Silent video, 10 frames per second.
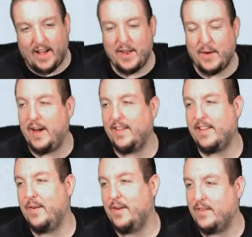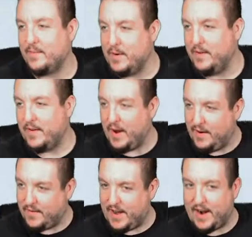Otherwise, I would just move it
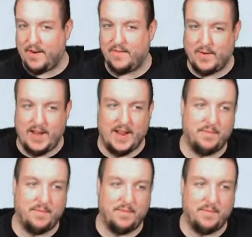over there and win it.